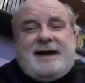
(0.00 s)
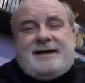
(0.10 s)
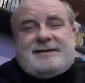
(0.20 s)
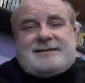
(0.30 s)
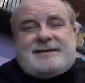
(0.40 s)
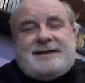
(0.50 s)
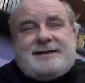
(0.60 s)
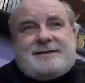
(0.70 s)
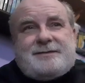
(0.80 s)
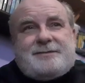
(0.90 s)
I
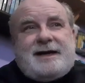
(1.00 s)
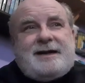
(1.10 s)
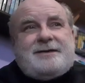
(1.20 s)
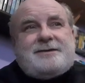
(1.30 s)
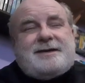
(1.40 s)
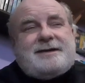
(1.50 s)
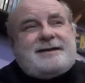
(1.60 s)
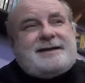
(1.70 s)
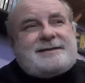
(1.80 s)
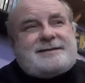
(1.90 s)
think when I look at
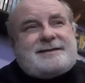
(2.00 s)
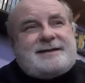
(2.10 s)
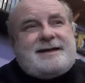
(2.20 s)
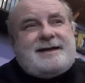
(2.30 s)
this,